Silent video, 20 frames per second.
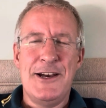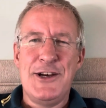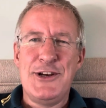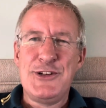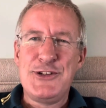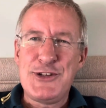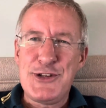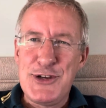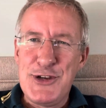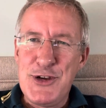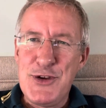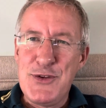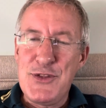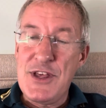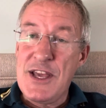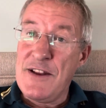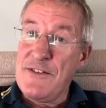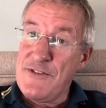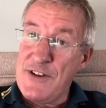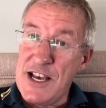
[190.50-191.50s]
to
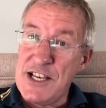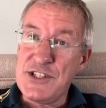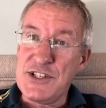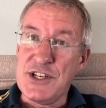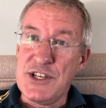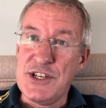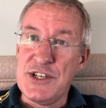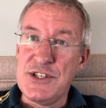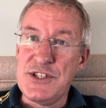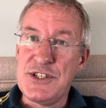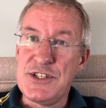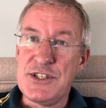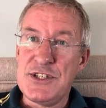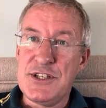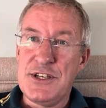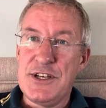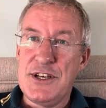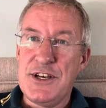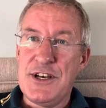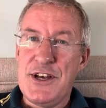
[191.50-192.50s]
the investors
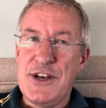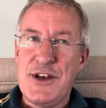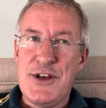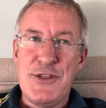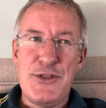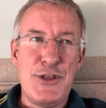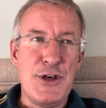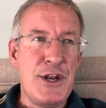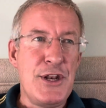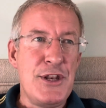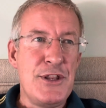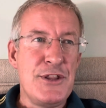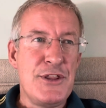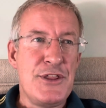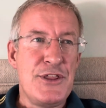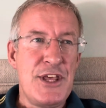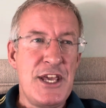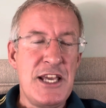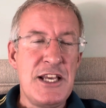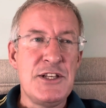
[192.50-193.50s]
that
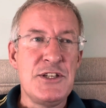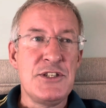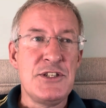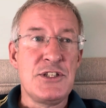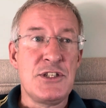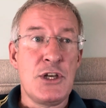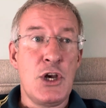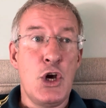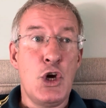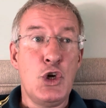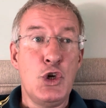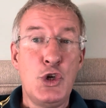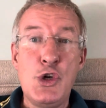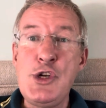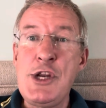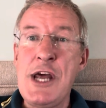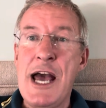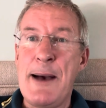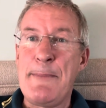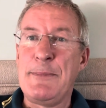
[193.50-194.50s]
things could
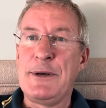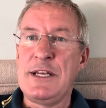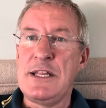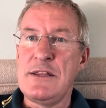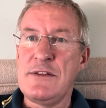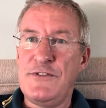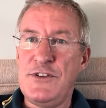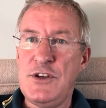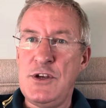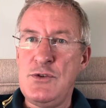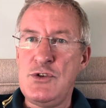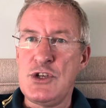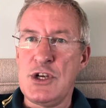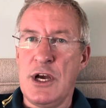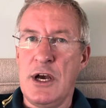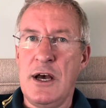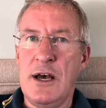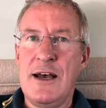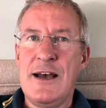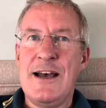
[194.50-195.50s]
happen in the
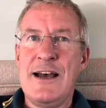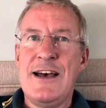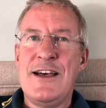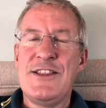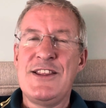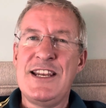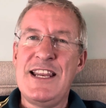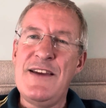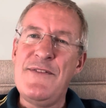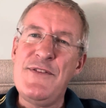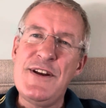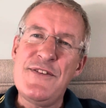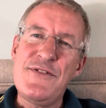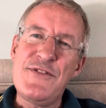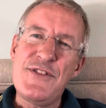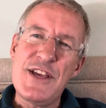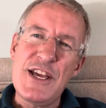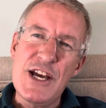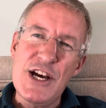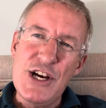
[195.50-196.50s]
future, that even if
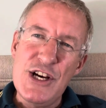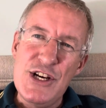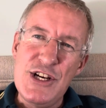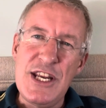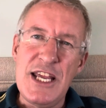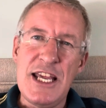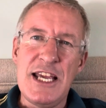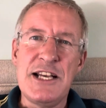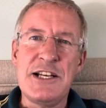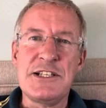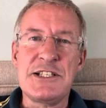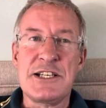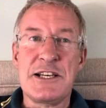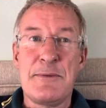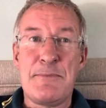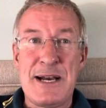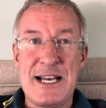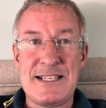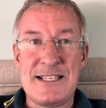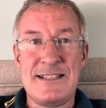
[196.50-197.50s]
the earnings
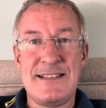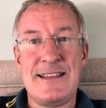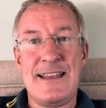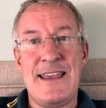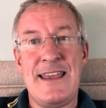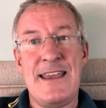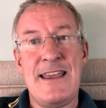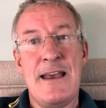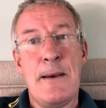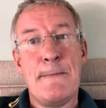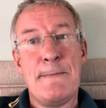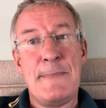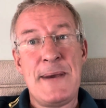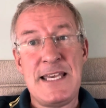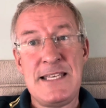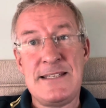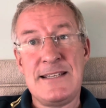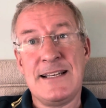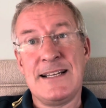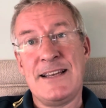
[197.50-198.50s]
capacity
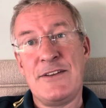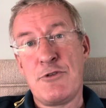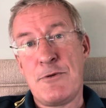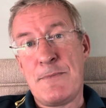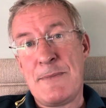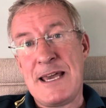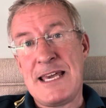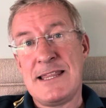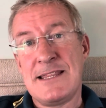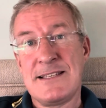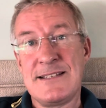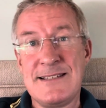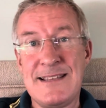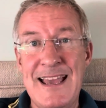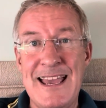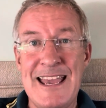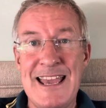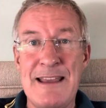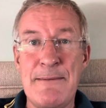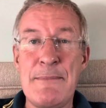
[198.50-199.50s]
basically remain the
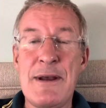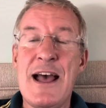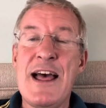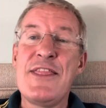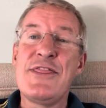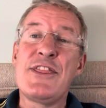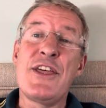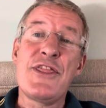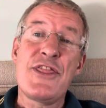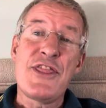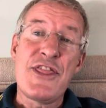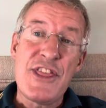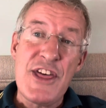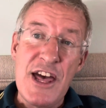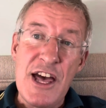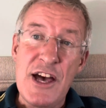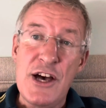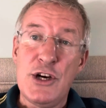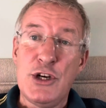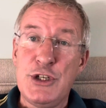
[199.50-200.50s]
same, that
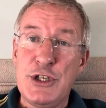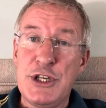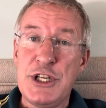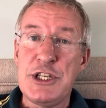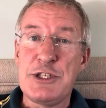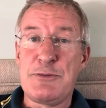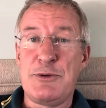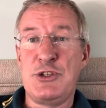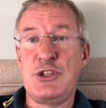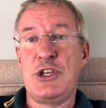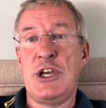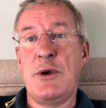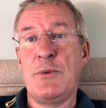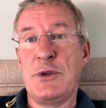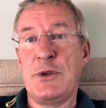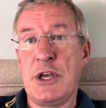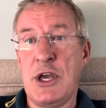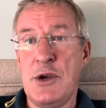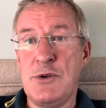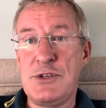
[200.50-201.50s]
their earnings per share
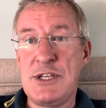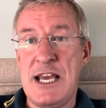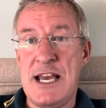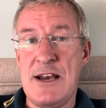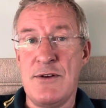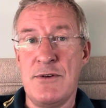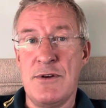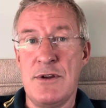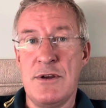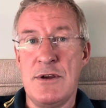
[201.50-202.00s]
would go down.